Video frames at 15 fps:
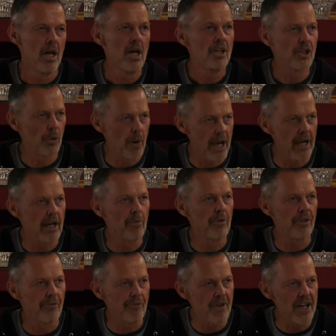So we end up with
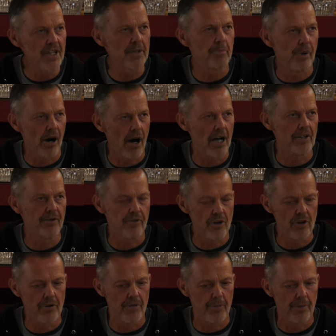a fixed, biased
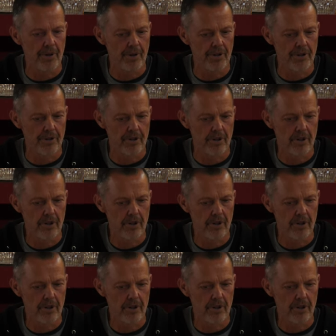view of the person.